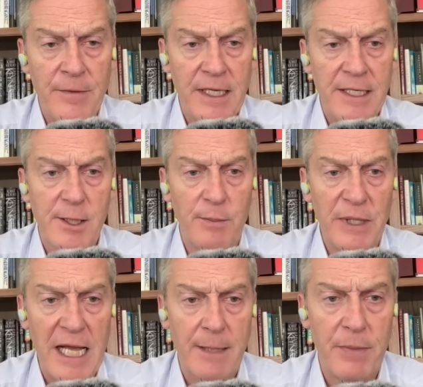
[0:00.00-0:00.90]
it's a
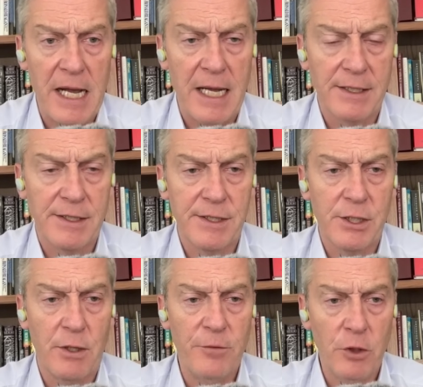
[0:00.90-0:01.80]
black box. And
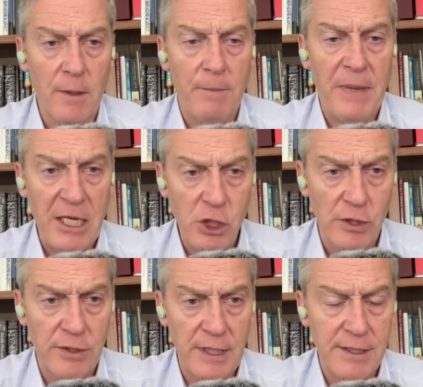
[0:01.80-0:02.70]
so if you're a
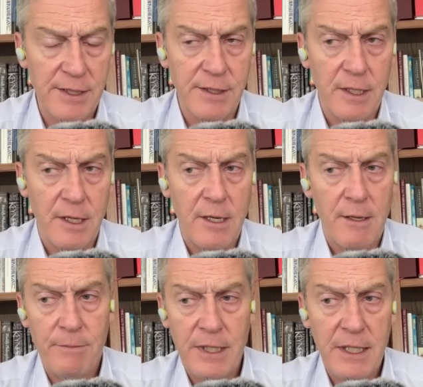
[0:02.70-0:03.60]
patient that's
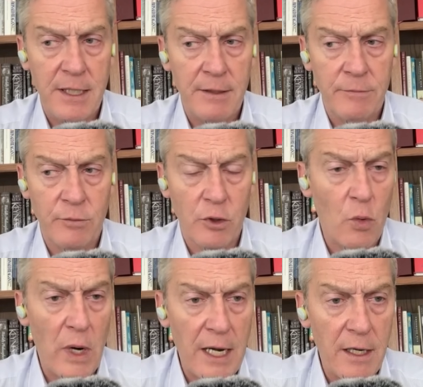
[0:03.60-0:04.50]
being
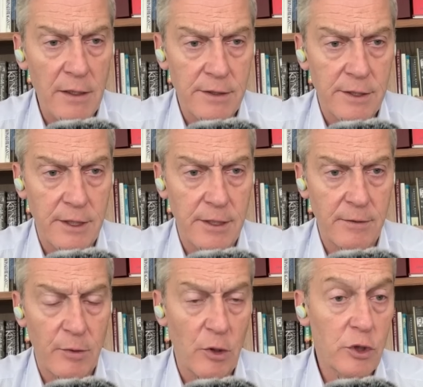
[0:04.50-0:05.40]
required to
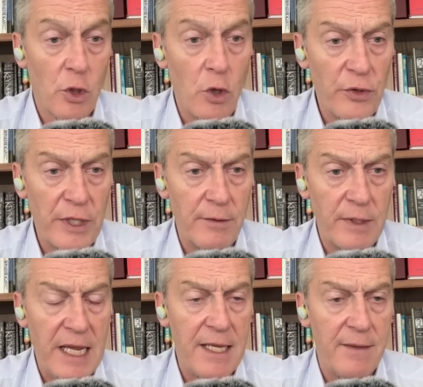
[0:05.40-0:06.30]
or told that,
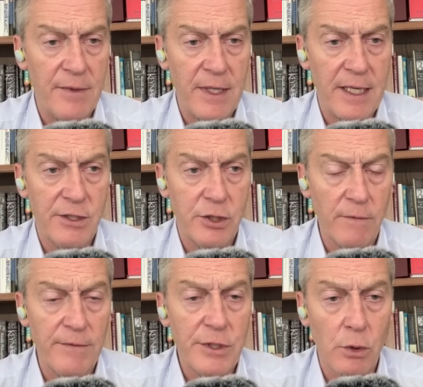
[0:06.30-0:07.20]
hey, a
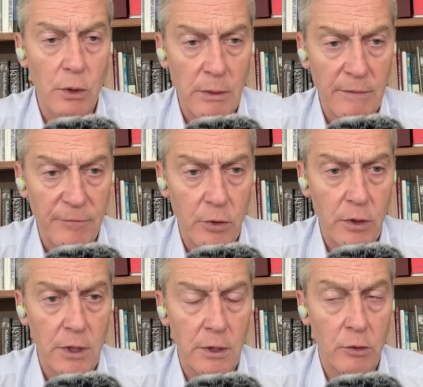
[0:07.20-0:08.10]
service or a
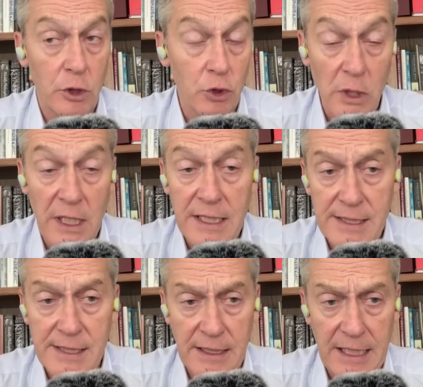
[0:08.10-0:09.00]
referral or a drug is
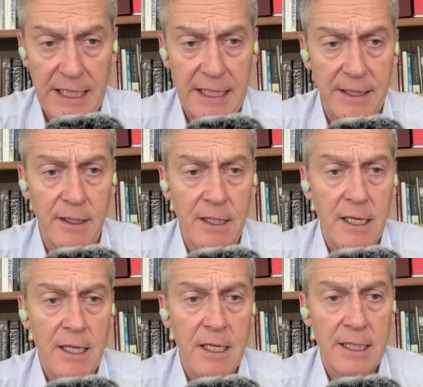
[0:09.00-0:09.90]
delayed
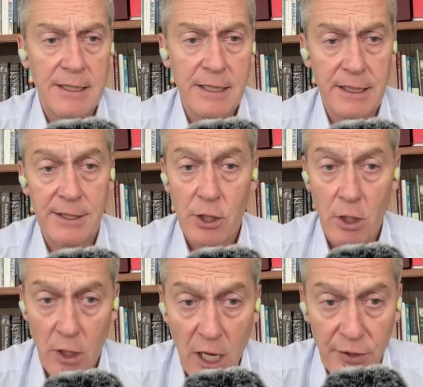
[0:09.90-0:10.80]
until it's
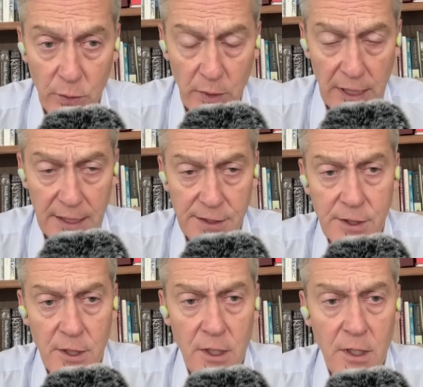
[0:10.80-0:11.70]

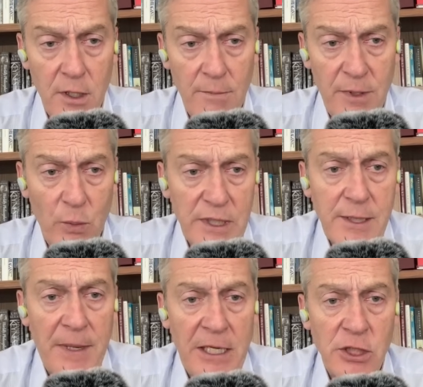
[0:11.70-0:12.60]
authorized, I mean, what's
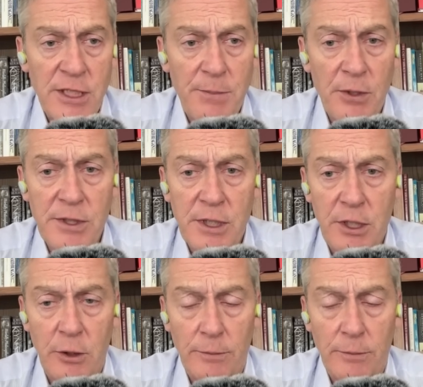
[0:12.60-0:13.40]
a patient supposed to do?